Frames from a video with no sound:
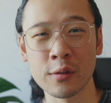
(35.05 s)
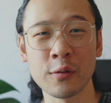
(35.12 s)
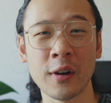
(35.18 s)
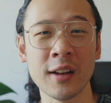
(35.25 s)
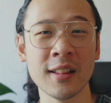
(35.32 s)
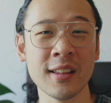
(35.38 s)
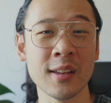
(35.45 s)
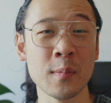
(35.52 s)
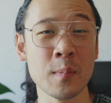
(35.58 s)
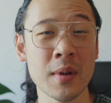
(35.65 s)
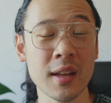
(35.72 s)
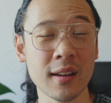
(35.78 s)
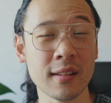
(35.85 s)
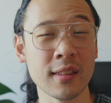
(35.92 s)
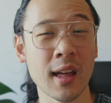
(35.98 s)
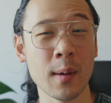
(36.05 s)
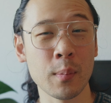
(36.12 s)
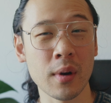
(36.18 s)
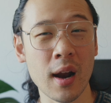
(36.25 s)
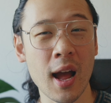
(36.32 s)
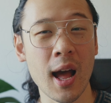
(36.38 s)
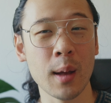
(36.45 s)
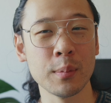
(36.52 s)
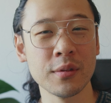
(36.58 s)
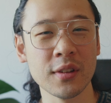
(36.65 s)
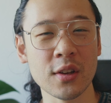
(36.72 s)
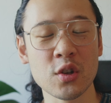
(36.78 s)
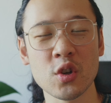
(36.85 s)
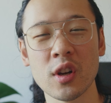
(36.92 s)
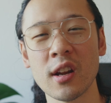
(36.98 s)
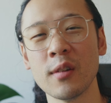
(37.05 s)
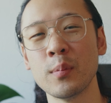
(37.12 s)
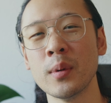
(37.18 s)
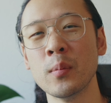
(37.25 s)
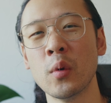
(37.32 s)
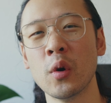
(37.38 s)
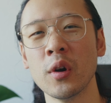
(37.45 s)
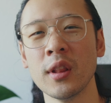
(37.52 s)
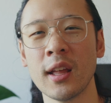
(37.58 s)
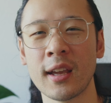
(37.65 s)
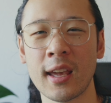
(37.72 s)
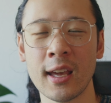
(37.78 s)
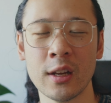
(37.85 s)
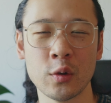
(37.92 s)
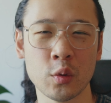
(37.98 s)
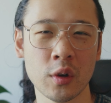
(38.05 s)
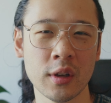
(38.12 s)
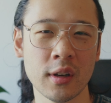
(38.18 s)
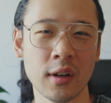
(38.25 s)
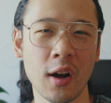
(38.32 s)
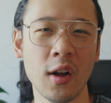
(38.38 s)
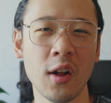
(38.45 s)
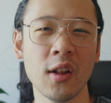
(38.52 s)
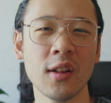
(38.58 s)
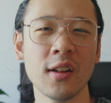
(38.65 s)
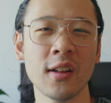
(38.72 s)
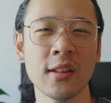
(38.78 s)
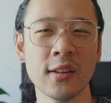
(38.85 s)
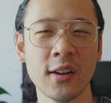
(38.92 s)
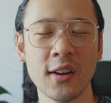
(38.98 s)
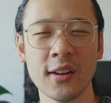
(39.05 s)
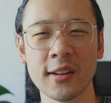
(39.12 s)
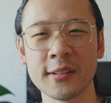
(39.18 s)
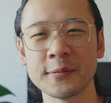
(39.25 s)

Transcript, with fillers: finally admitting that perhaps they should have been more like Android all along.